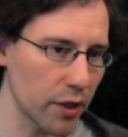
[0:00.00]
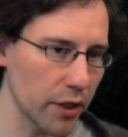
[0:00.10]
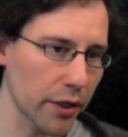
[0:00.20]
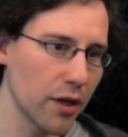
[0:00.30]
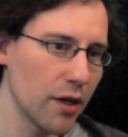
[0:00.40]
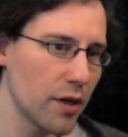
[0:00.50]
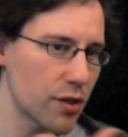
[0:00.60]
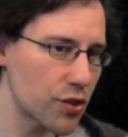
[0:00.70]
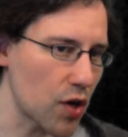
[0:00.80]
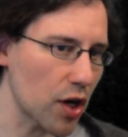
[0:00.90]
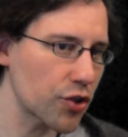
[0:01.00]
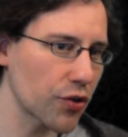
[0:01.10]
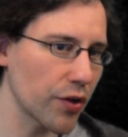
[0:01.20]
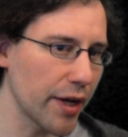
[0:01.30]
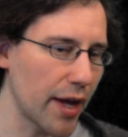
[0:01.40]
where like
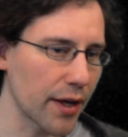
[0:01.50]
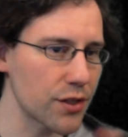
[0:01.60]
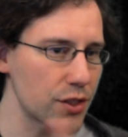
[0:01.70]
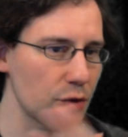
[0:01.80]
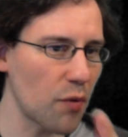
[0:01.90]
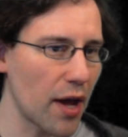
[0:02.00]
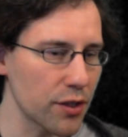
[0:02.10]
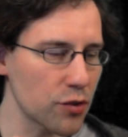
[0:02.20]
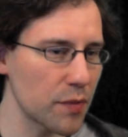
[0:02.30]
structurally I can see why this